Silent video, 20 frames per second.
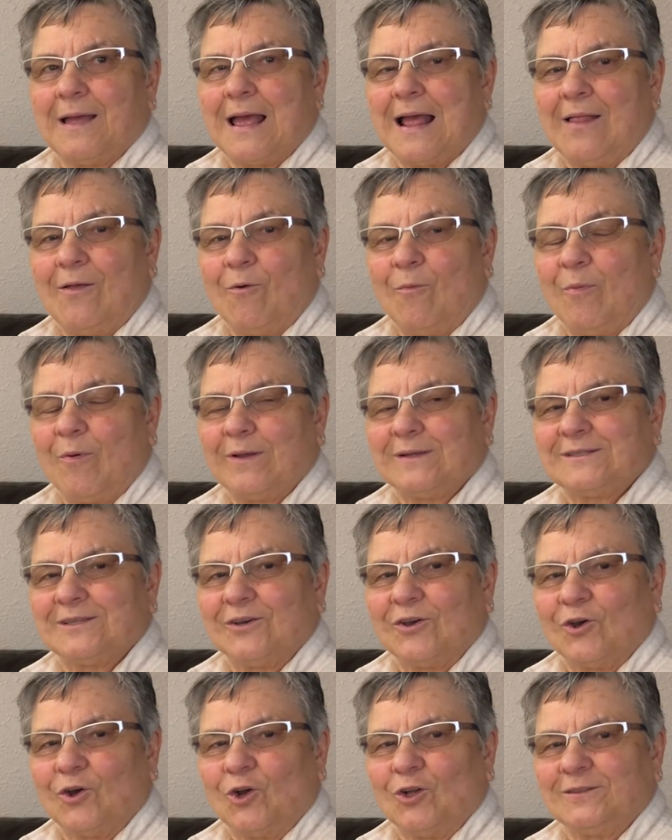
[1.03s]
Hello, boys
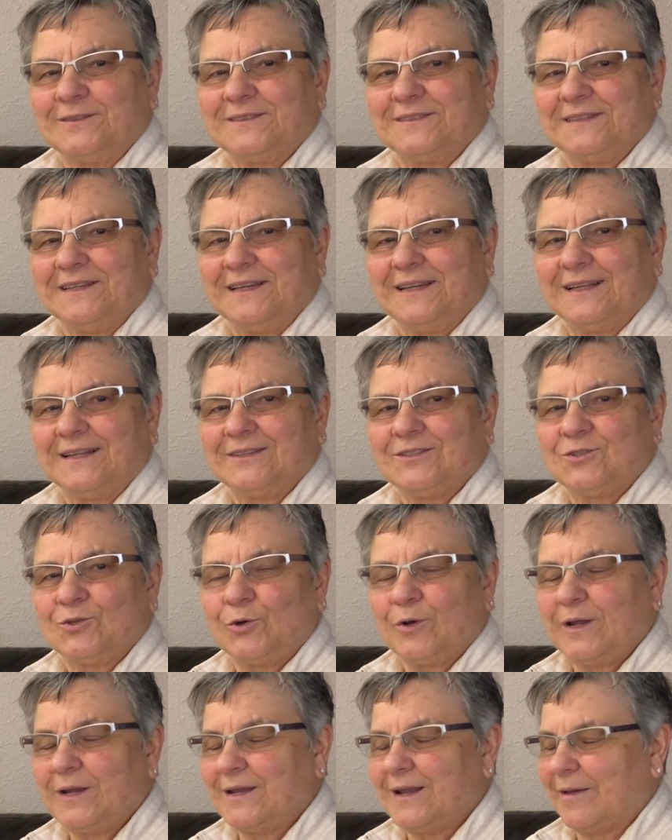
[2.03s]
and girls. It's
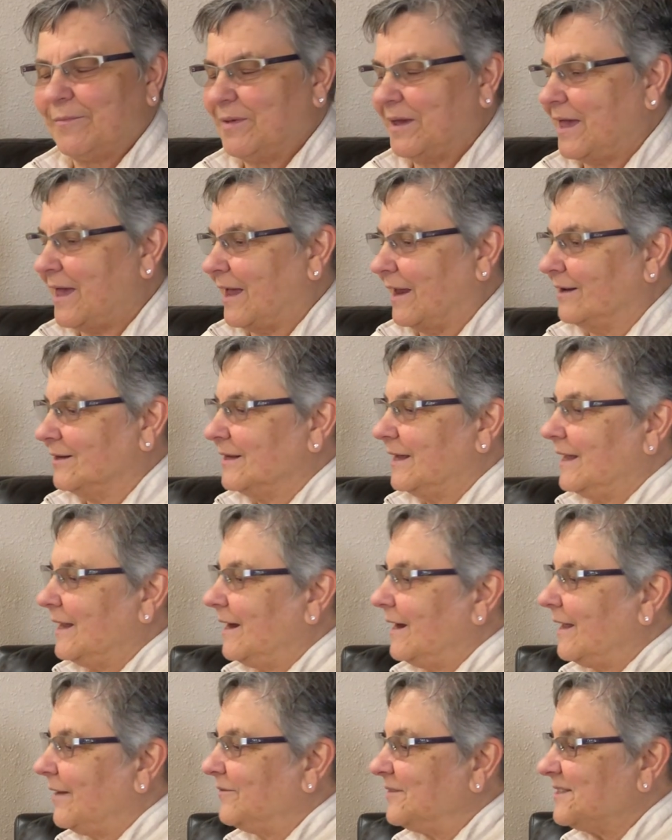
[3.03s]
story time again,
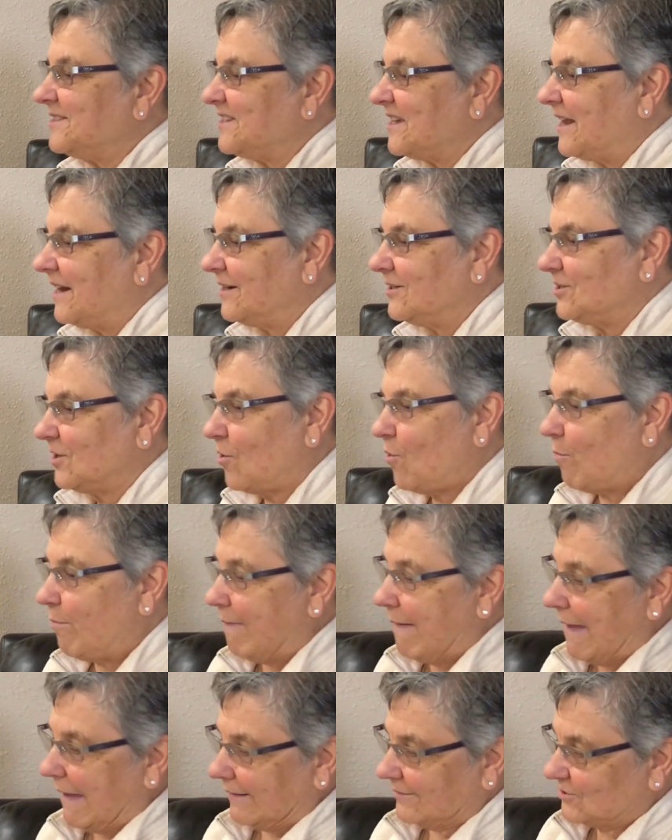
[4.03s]
and I've decided to go
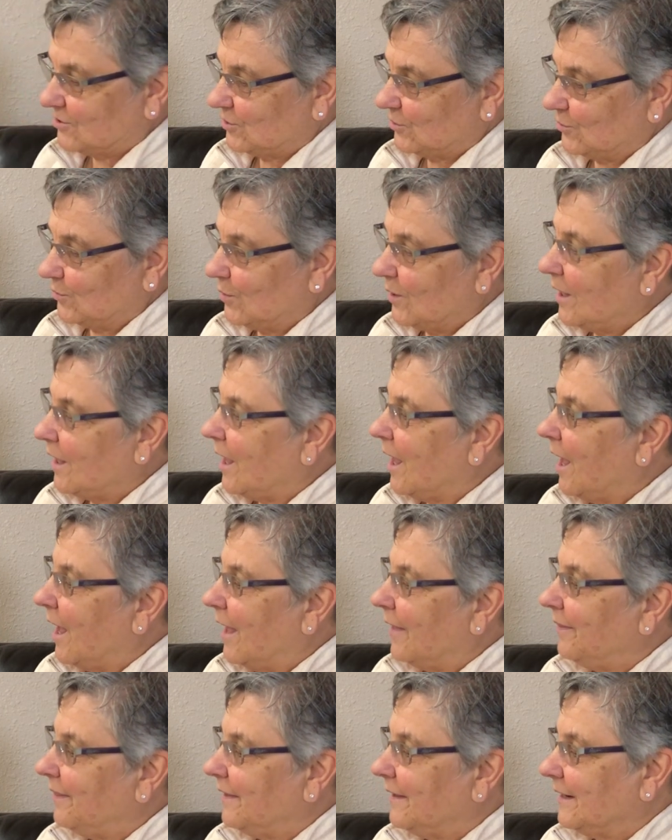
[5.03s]
back to
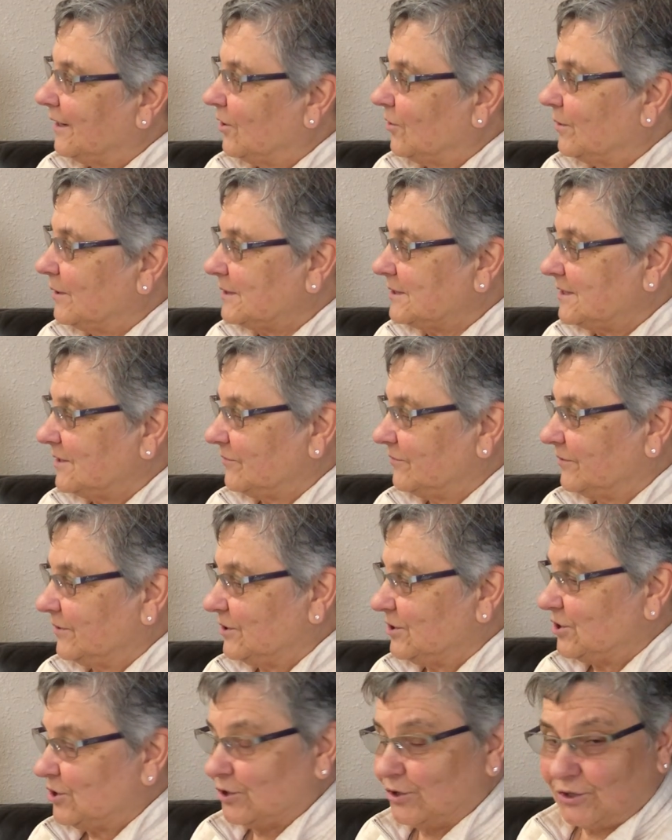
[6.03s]
the Christopher
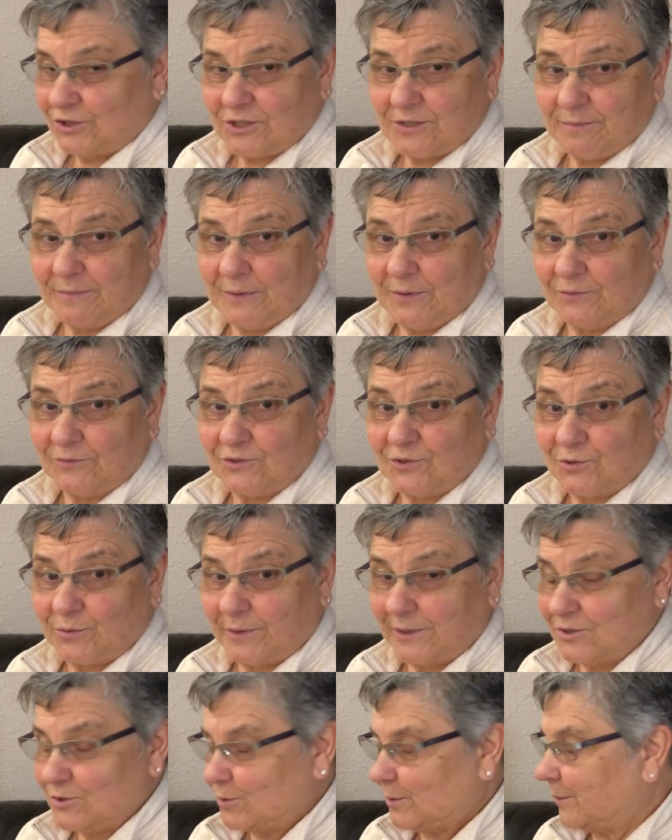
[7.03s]
Church Mouse
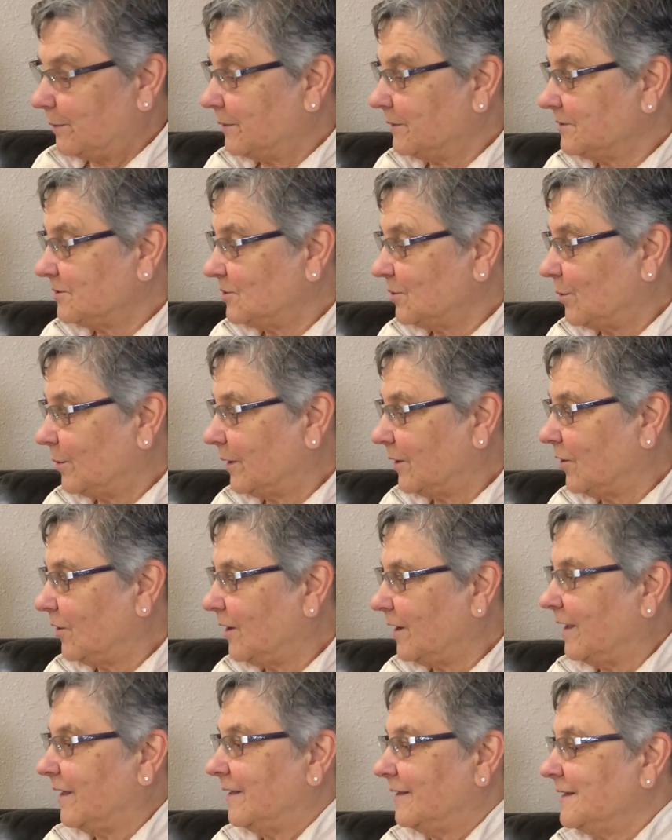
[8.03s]
Treasurer. So we're
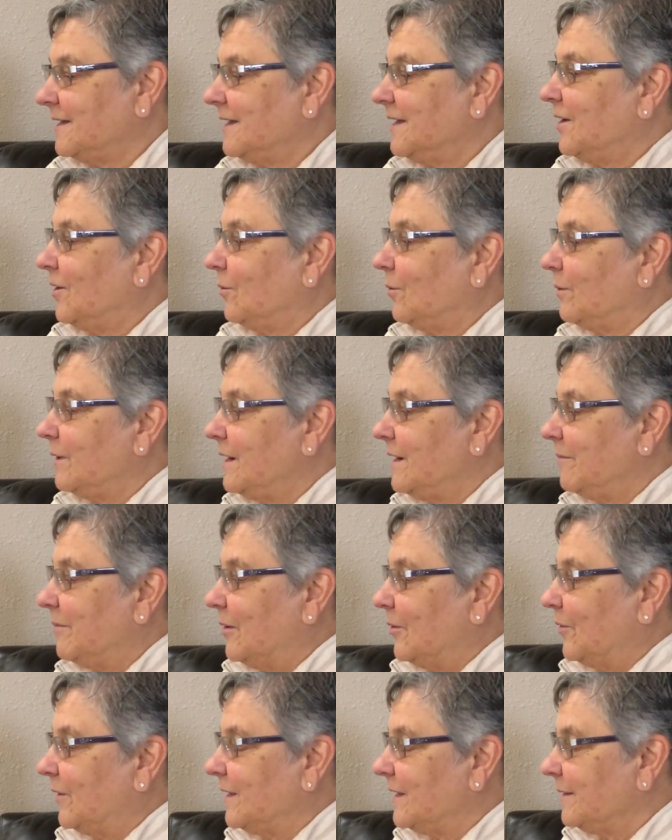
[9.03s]
going to read
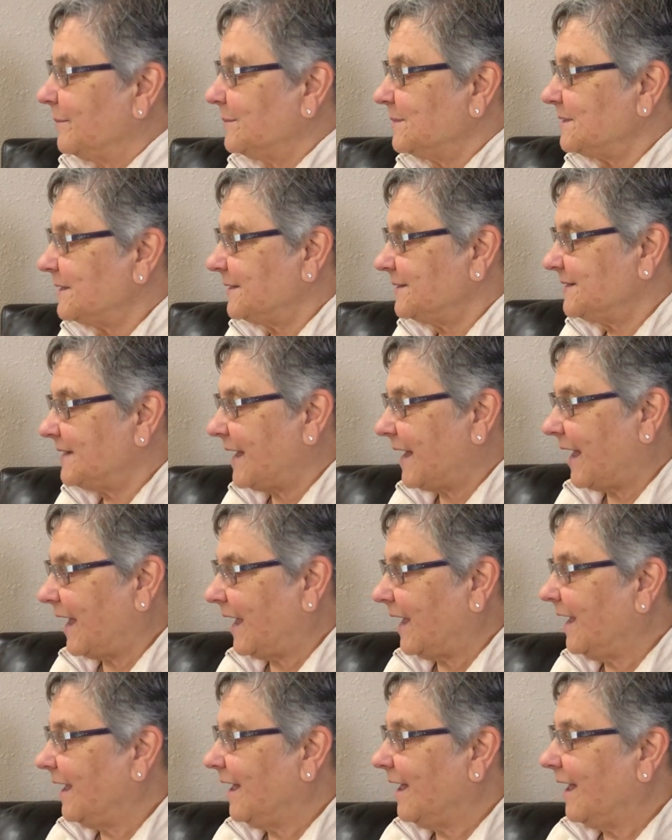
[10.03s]
about him
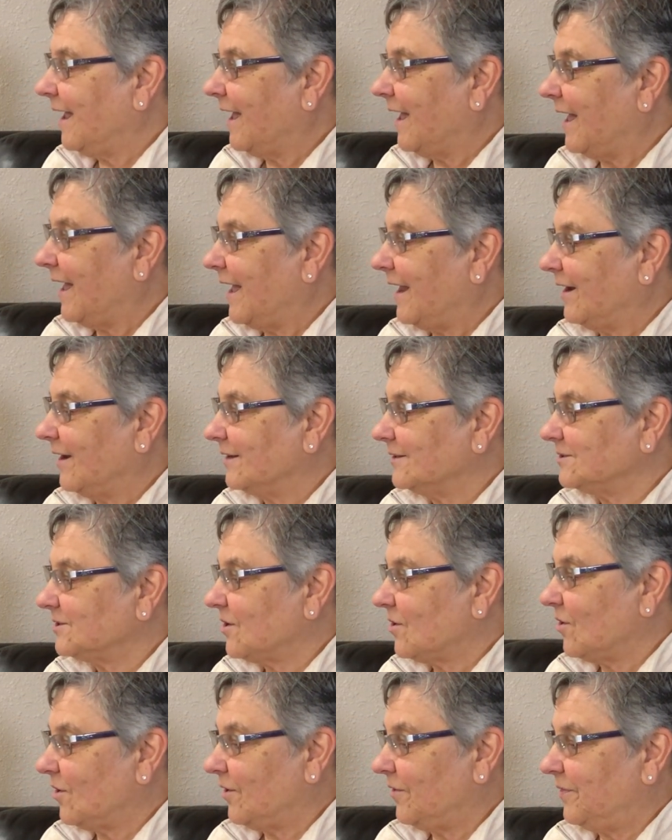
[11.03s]
today, and it's
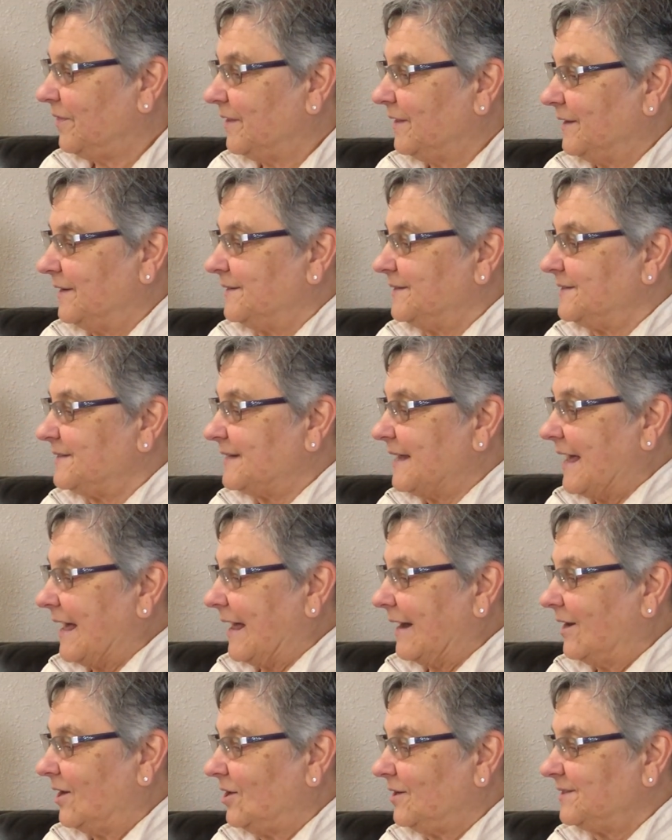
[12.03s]
called the
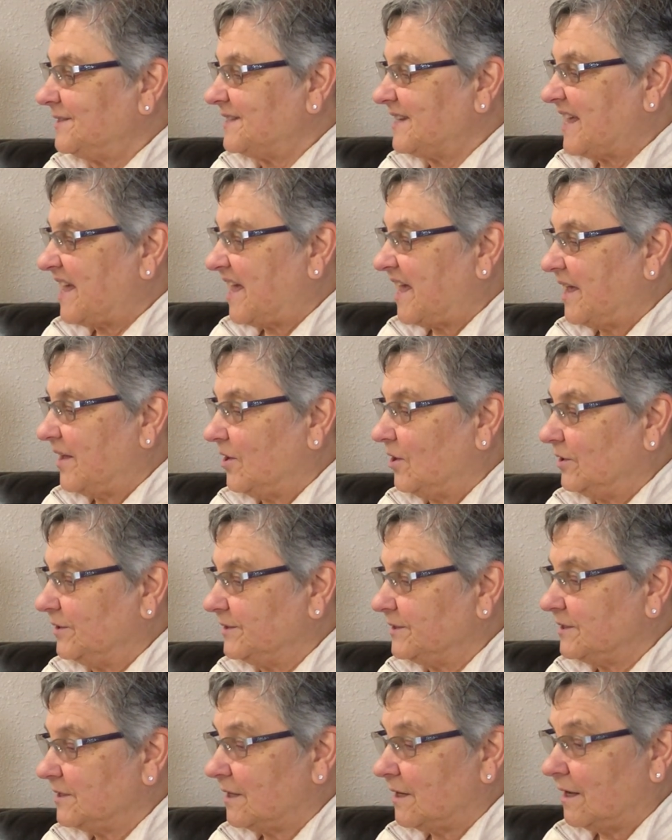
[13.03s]
Tattletale
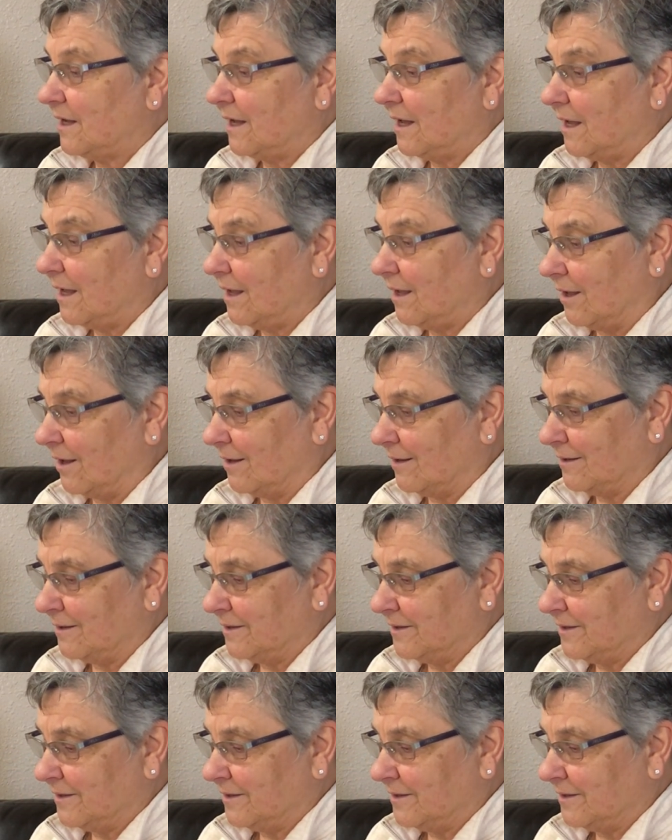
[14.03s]
Tongue.